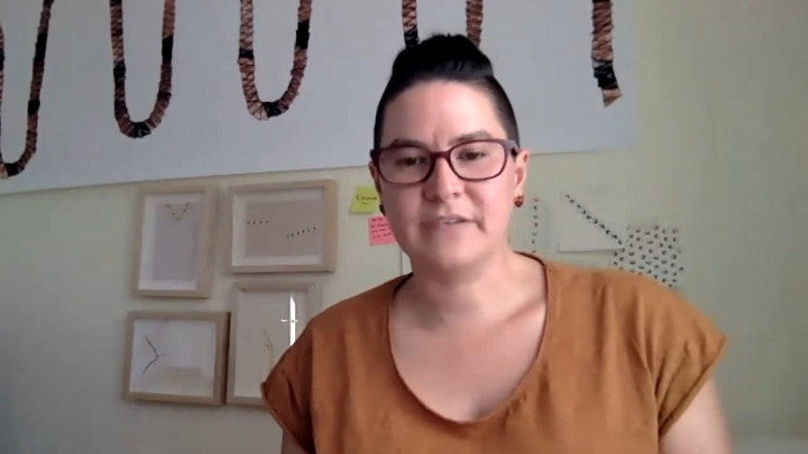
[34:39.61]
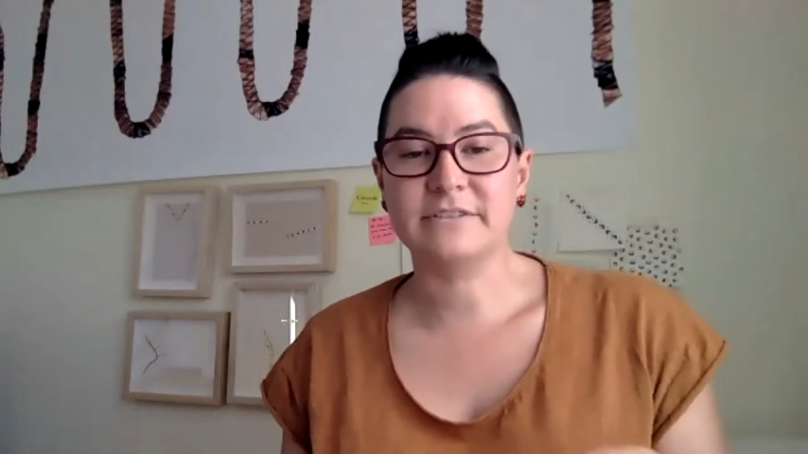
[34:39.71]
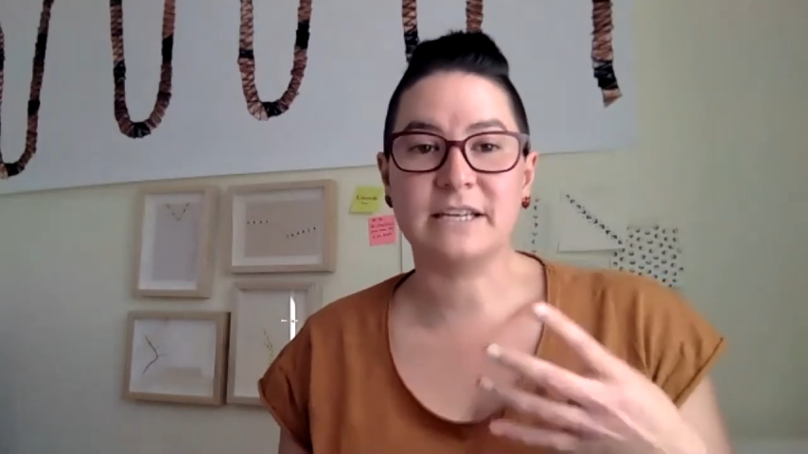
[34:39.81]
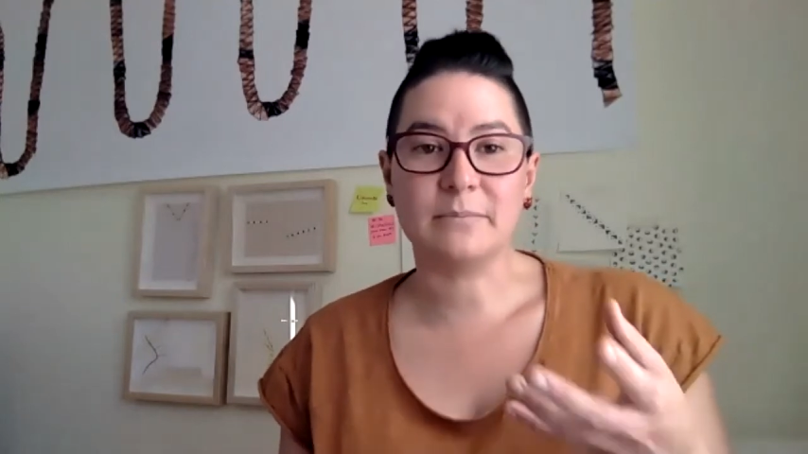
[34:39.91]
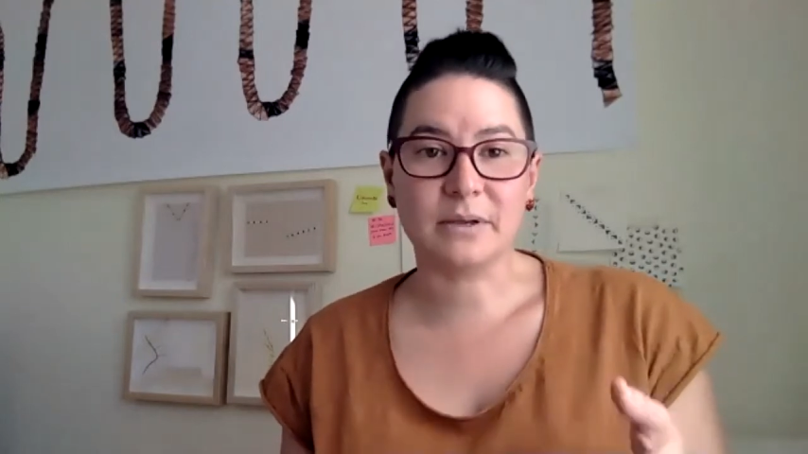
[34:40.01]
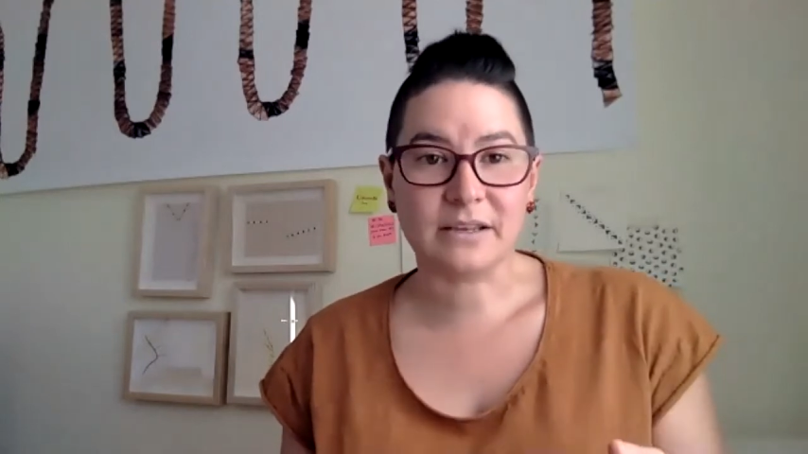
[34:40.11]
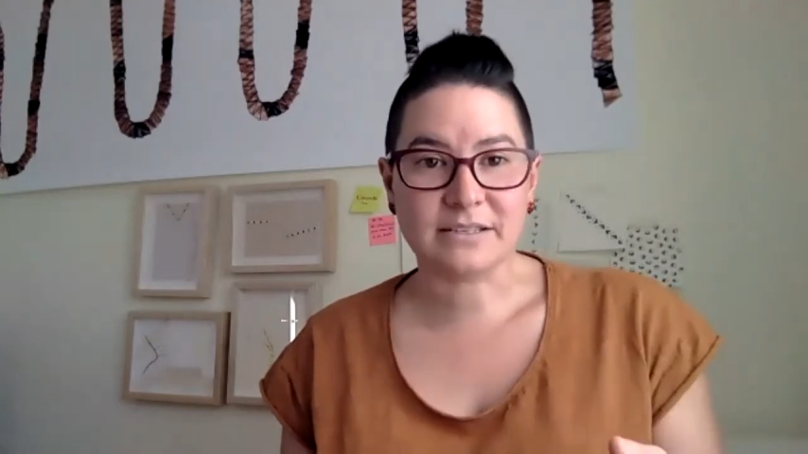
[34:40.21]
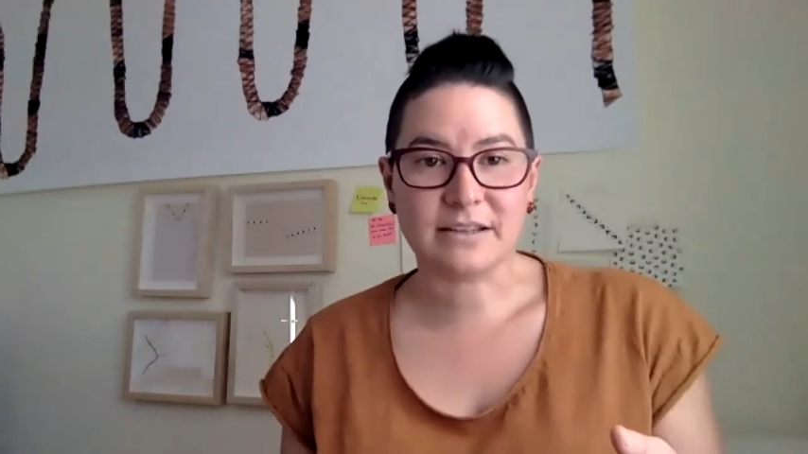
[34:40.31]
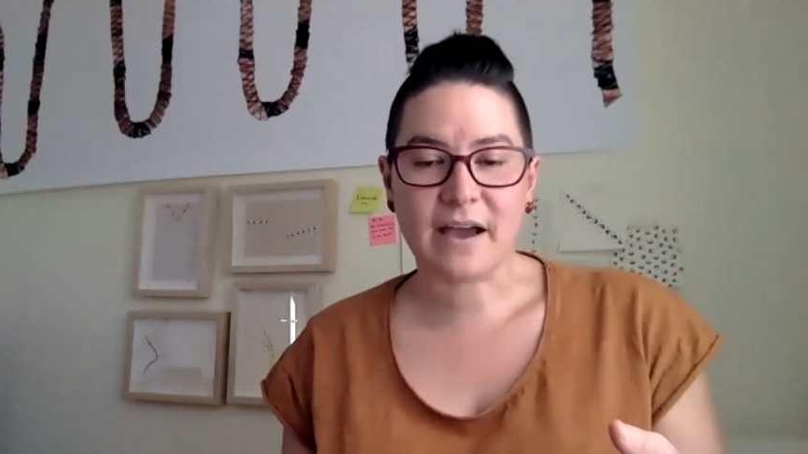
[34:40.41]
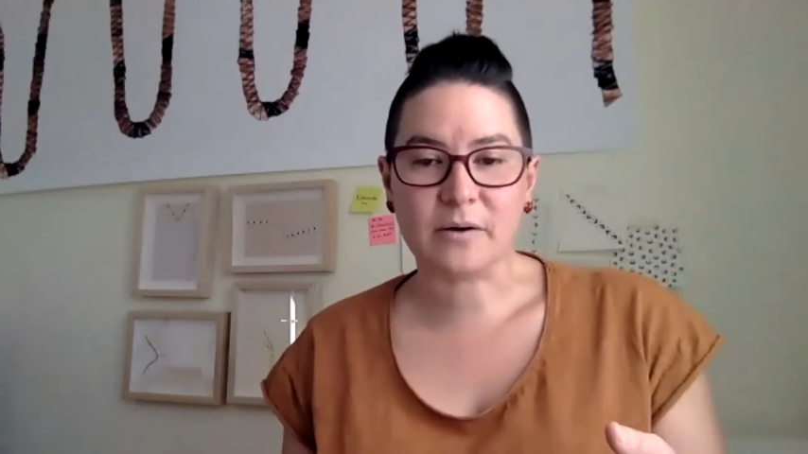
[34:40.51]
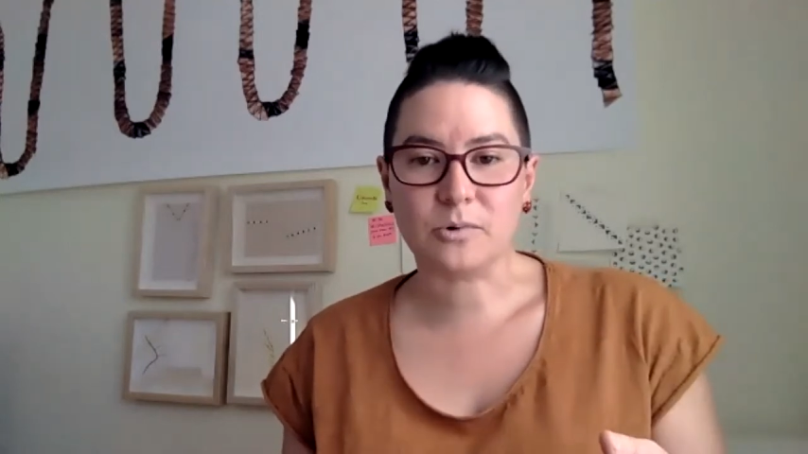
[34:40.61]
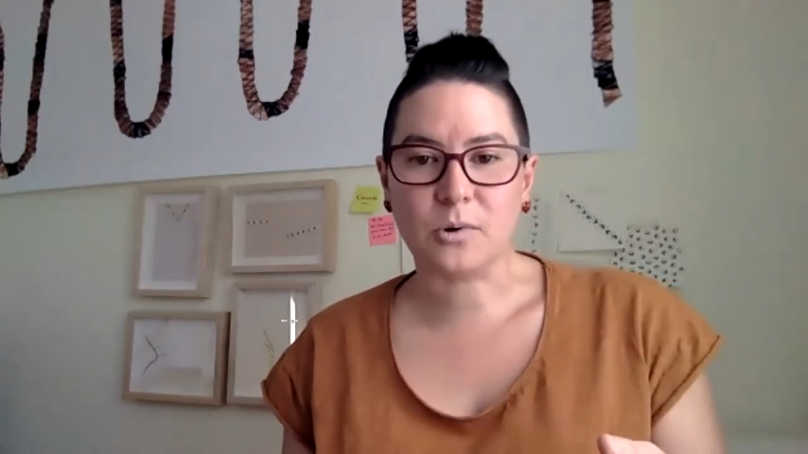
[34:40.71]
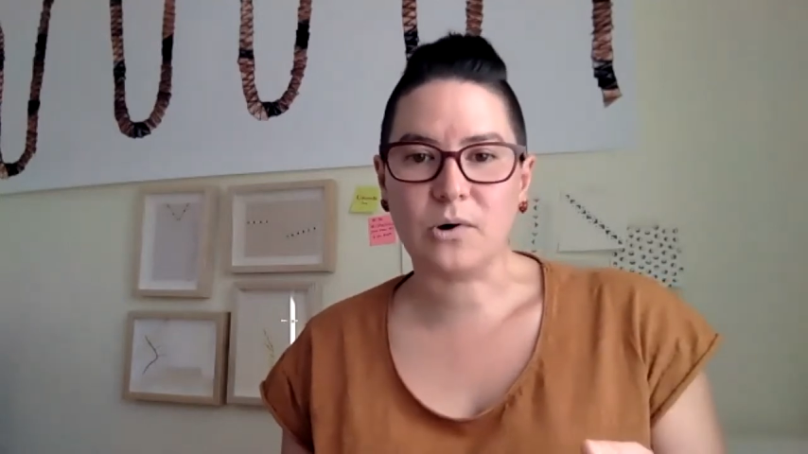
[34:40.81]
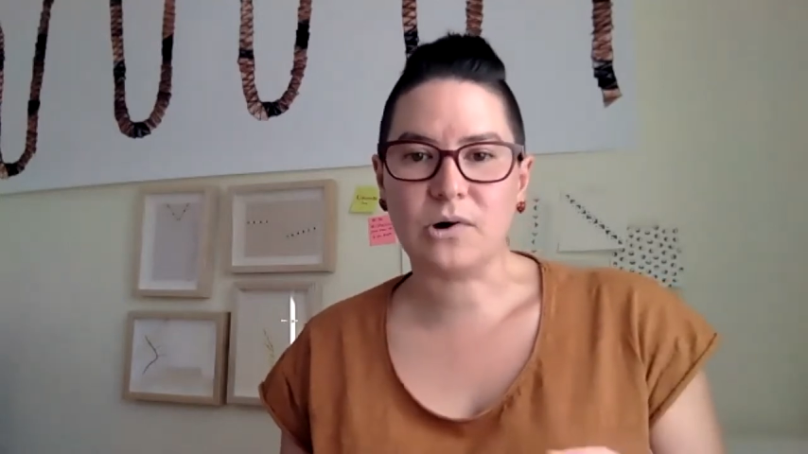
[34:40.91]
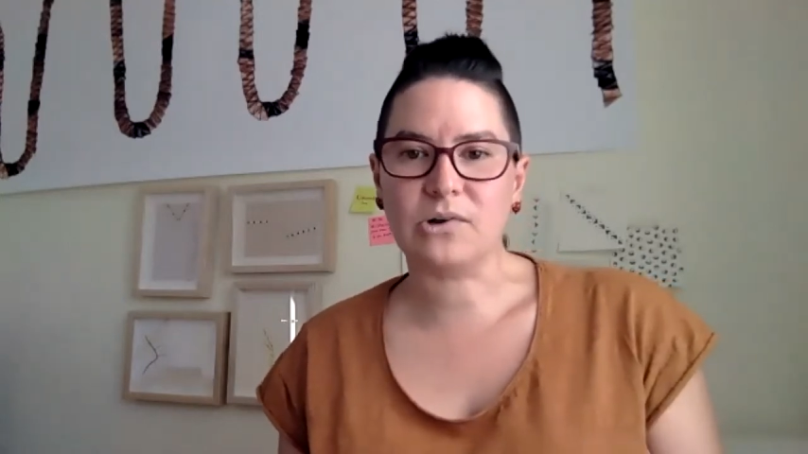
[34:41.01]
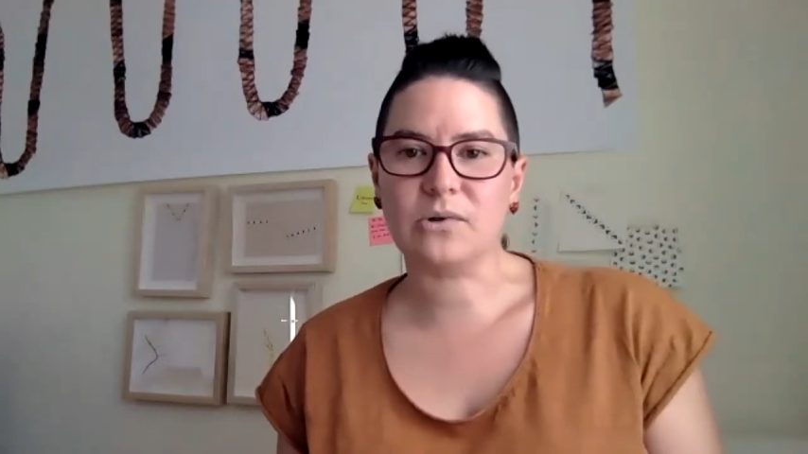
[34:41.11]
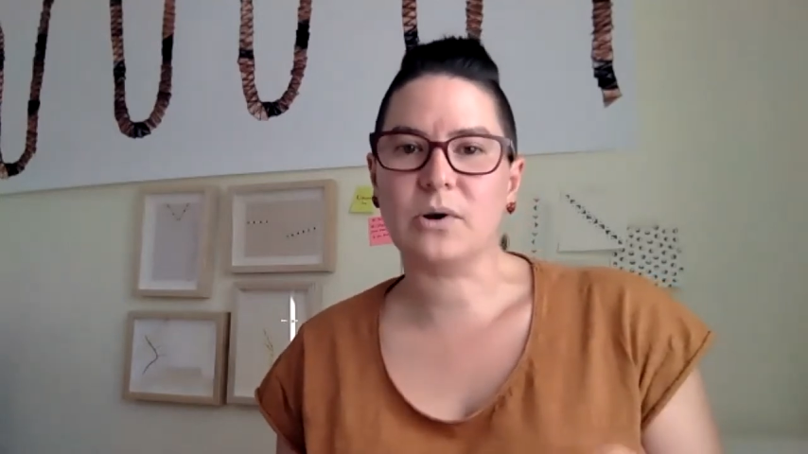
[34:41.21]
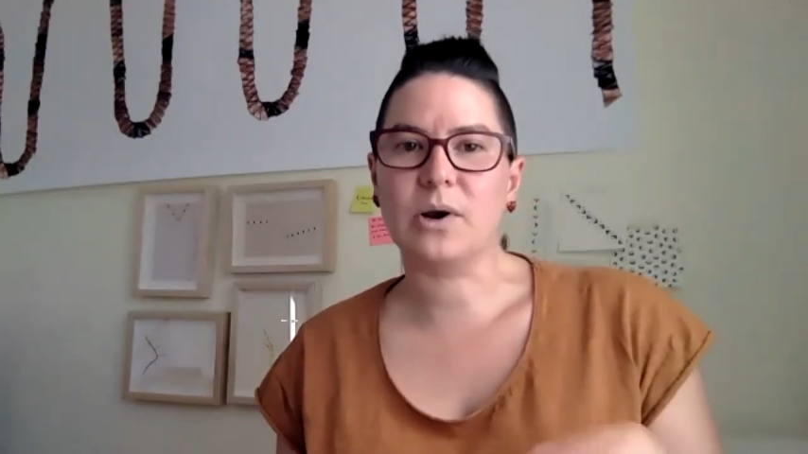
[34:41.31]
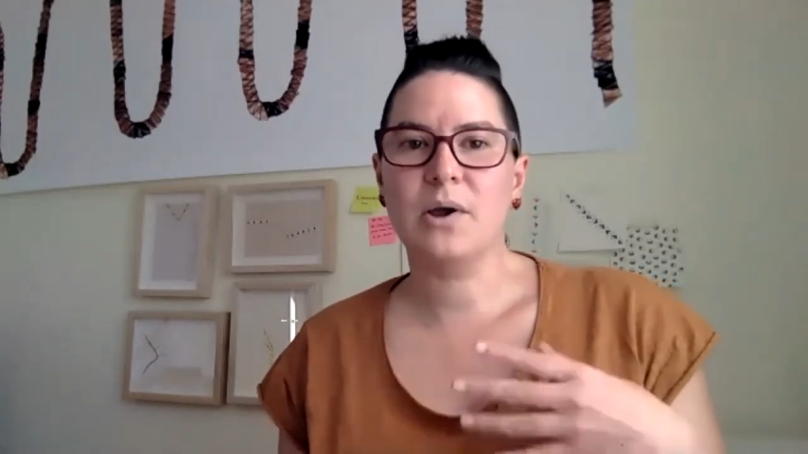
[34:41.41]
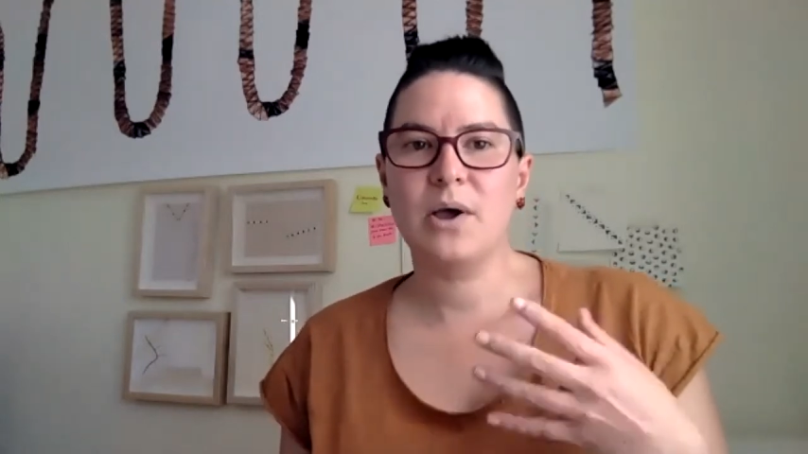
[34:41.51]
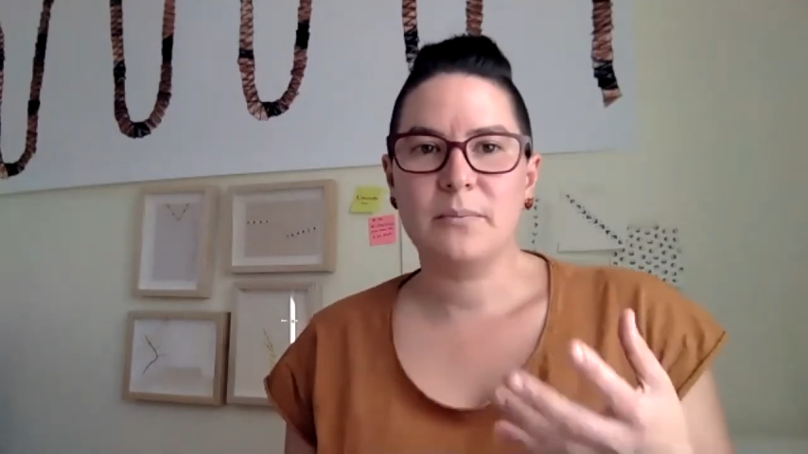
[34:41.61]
of stepping into that role or